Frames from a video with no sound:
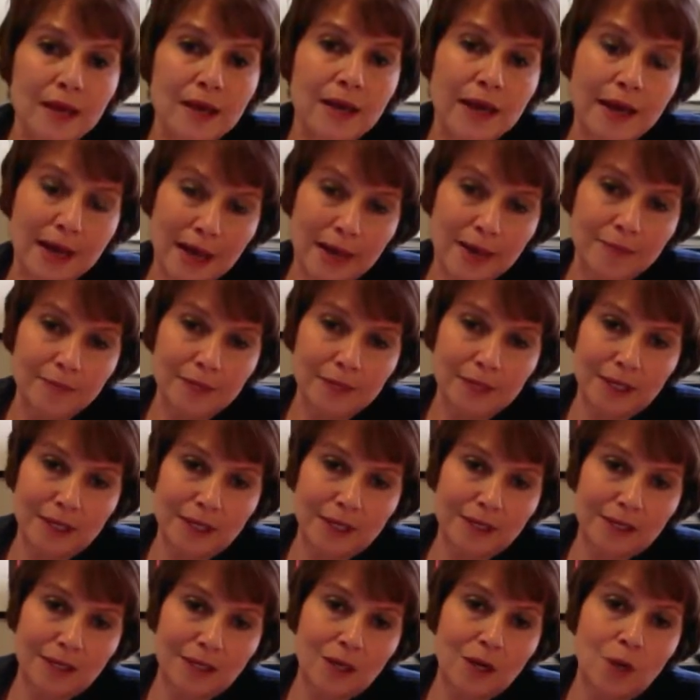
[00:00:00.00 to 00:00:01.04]

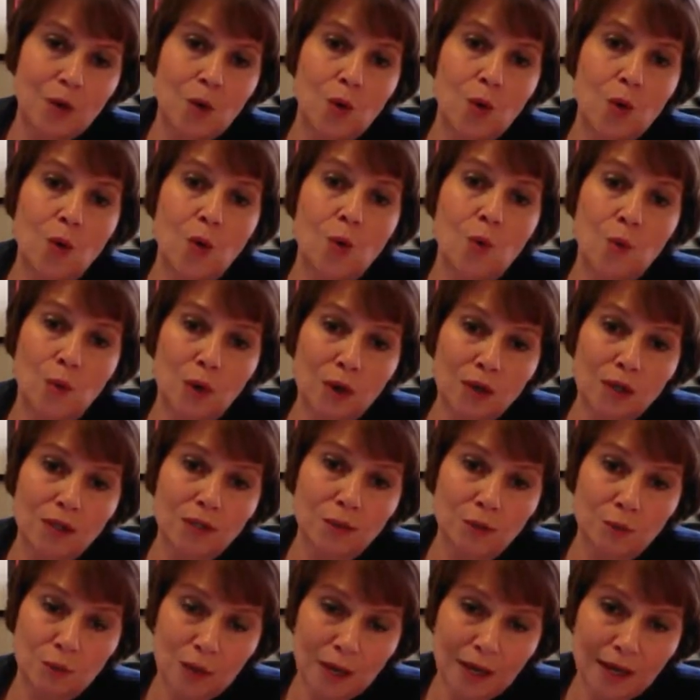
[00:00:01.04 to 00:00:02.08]
happening
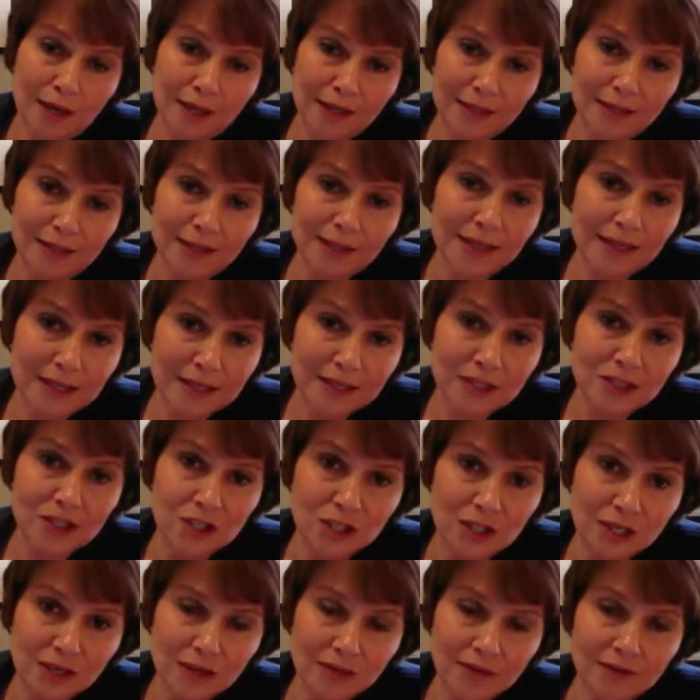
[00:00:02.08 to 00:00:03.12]
worldwide each
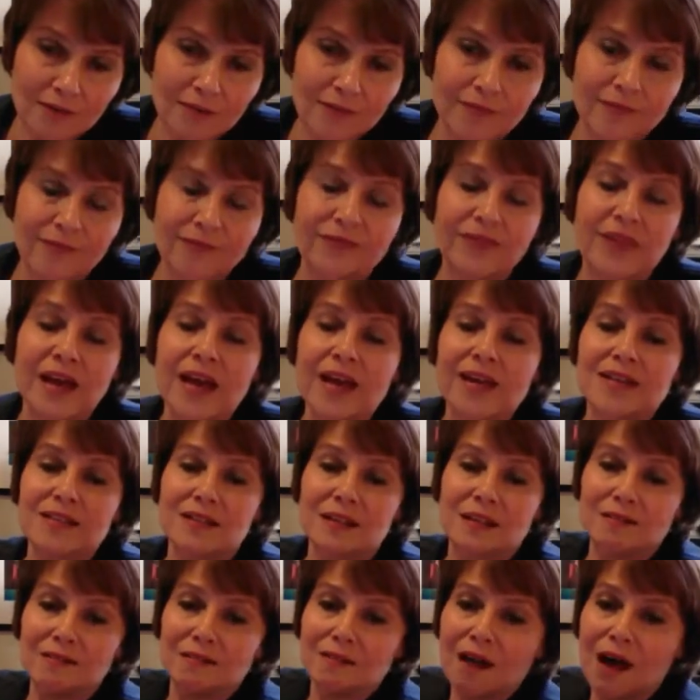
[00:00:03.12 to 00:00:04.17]
year. That's
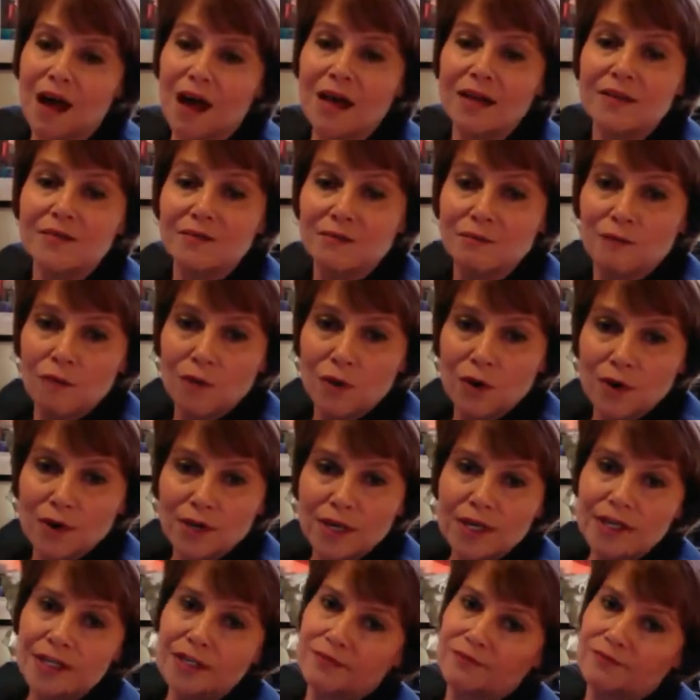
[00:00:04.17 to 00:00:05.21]
a lot.
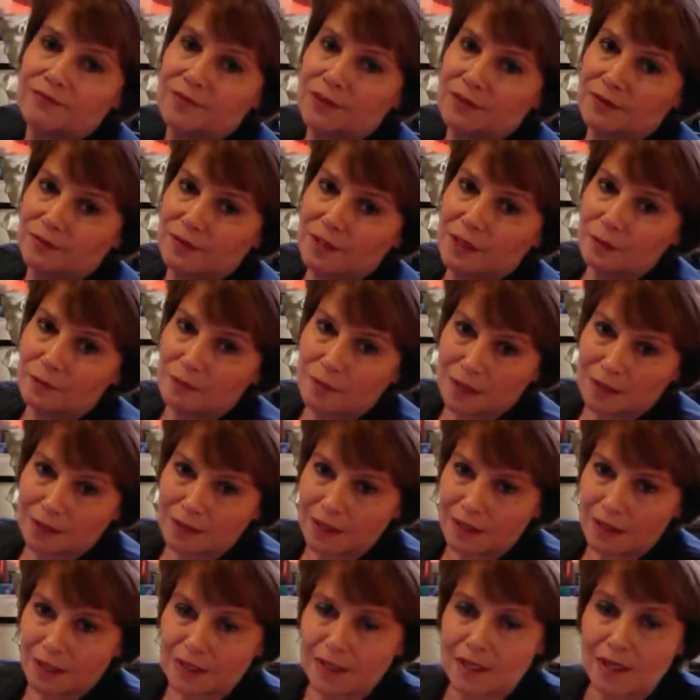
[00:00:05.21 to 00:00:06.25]
40 to 50
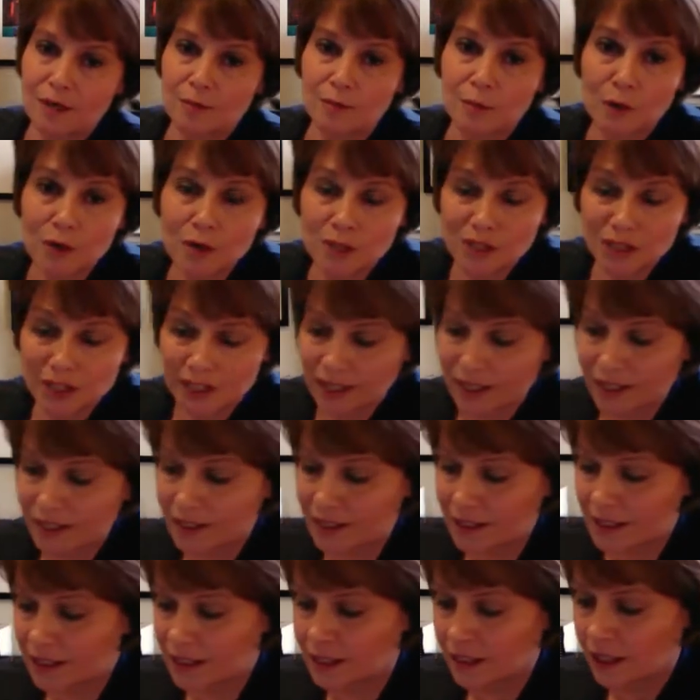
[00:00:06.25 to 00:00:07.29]
million
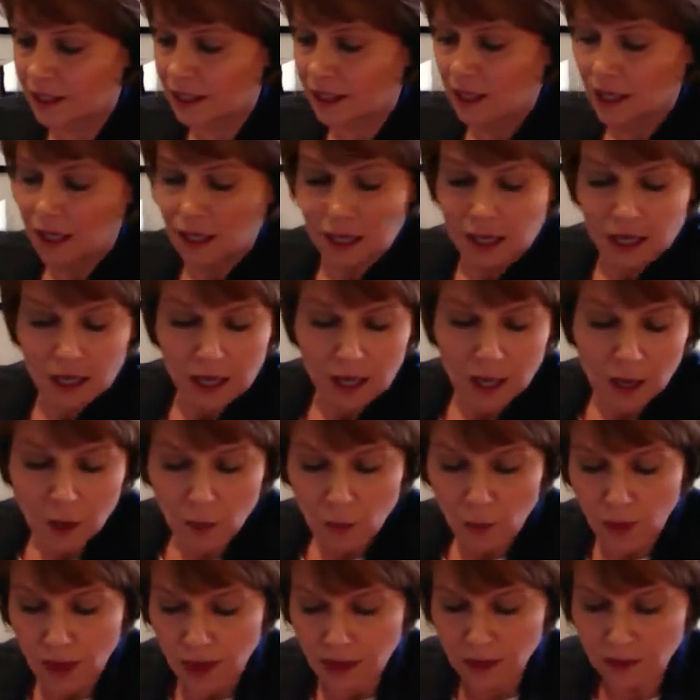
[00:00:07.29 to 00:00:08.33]
abortions.
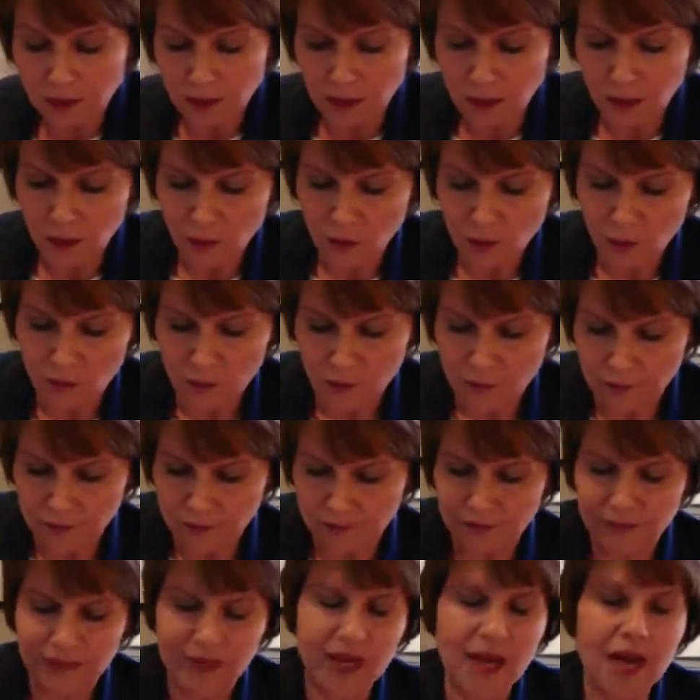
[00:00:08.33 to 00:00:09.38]
Well,
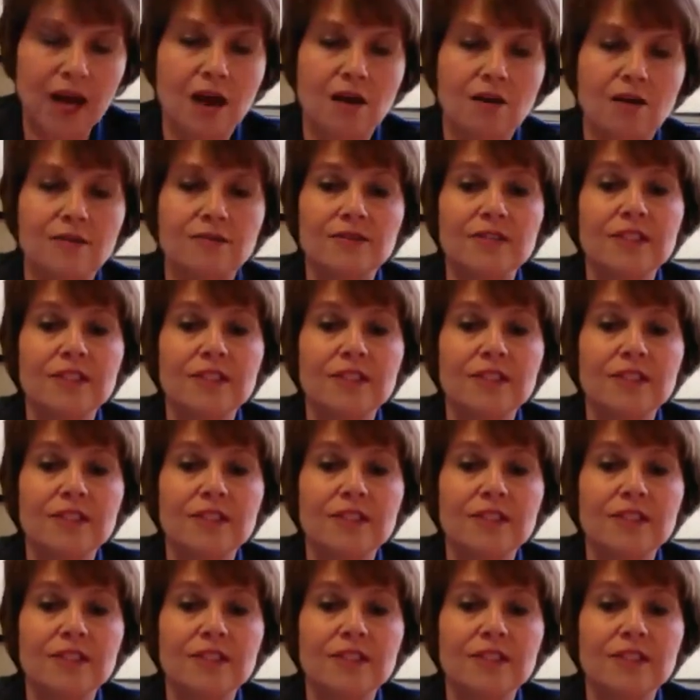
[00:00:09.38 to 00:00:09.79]
out of